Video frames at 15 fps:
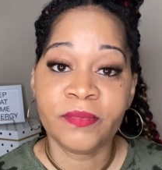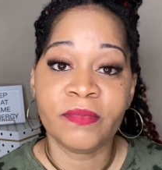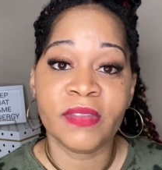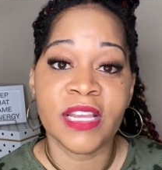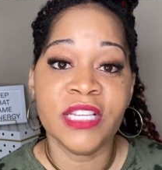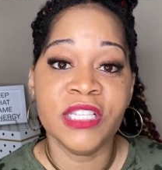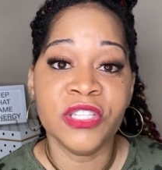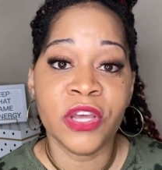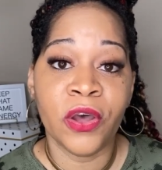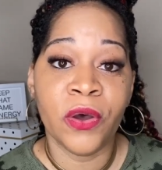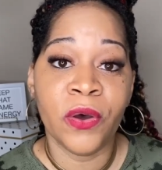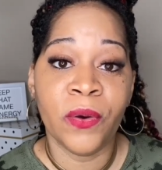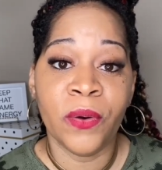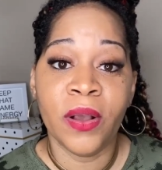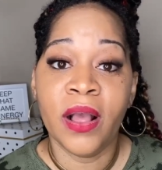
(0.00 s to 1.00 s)

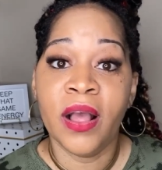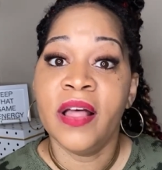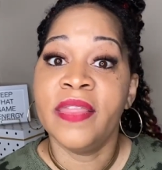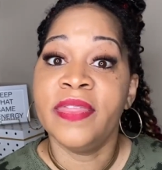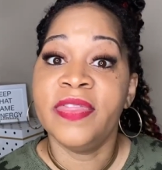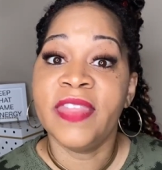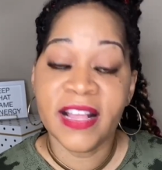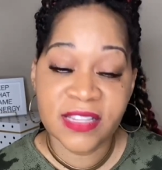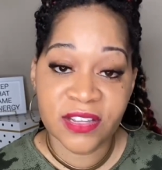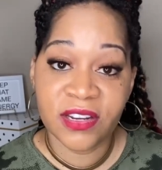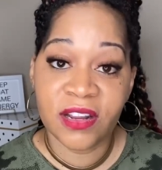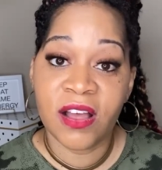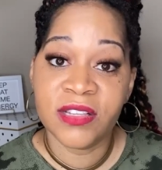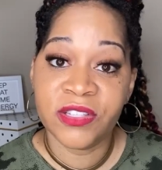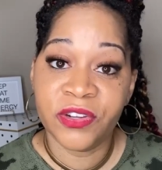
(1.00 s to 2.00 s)
So that's going to
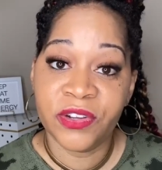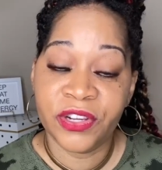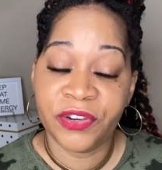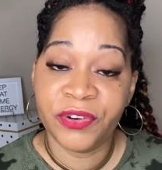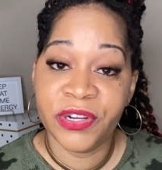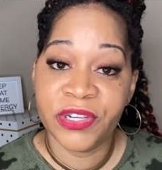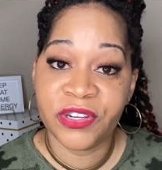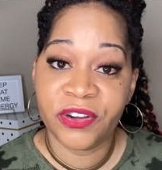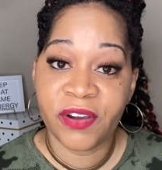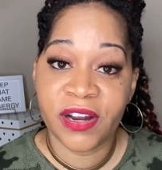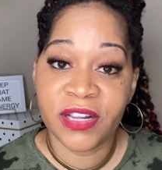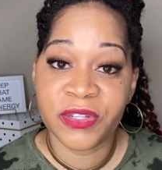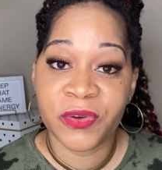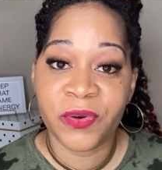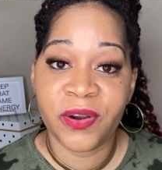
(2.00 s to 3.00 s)
also increase your credit
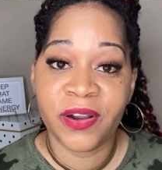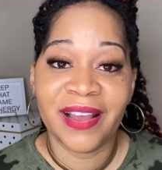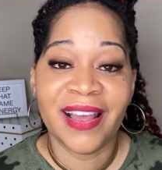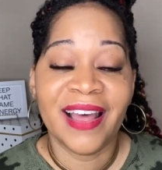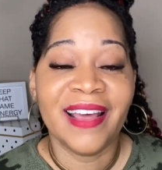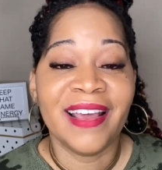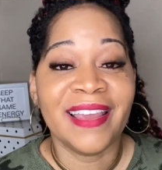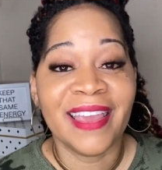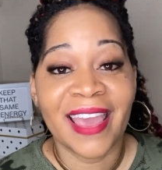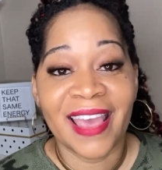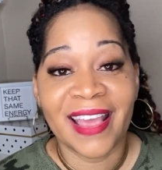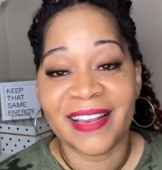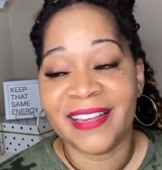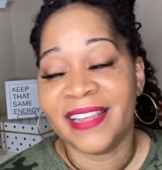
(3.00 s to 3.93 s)
score. Again,